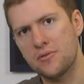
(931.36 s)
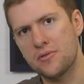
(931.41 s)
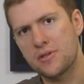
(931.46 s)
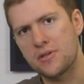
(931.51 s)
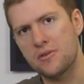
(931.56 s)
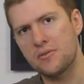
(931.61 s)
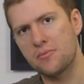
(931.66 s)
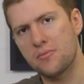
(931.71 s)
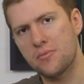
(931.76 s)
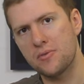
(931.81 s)

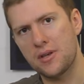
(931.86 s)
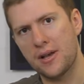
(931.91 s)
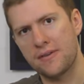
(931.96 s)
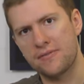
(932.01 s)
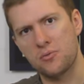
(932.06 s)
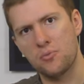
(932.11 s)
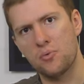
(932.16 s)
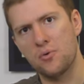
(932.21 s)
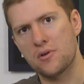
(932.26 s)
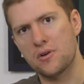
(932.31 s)
you, you have
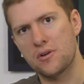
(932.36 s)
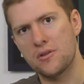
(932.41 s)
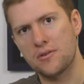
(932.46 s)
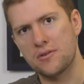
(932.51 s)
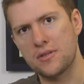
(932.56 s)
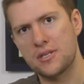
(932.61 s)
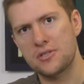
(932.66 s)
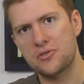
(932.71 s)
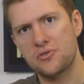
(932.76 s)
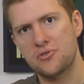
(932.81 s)
to walk
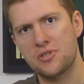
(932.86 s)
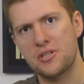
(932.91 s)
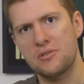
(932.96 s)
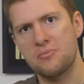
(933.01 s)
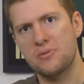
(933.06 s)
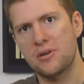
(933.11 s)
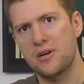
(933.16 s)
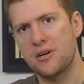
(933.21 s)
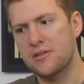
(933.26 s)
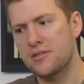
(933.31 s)
along this tree
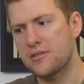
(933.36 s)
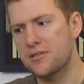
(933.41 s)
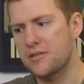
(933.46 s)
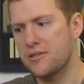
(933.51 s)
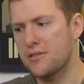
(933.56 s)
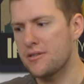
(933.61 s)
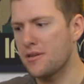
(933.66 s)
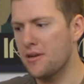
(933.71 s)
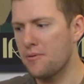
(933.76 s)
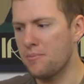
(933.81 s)
branch
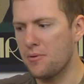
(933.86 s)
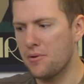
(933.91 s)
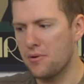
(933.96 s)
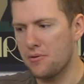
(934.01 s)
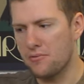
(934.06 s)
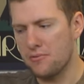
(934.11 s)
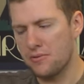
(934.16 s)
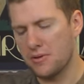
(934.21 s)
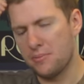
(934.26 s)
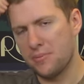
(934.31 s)
and a portal
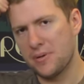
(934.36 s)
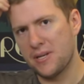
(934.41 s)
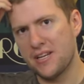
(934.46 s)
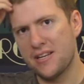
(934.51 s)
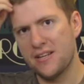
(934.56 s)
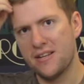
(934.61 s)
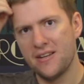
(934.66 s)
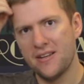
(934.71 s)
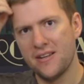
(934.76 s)
will appear.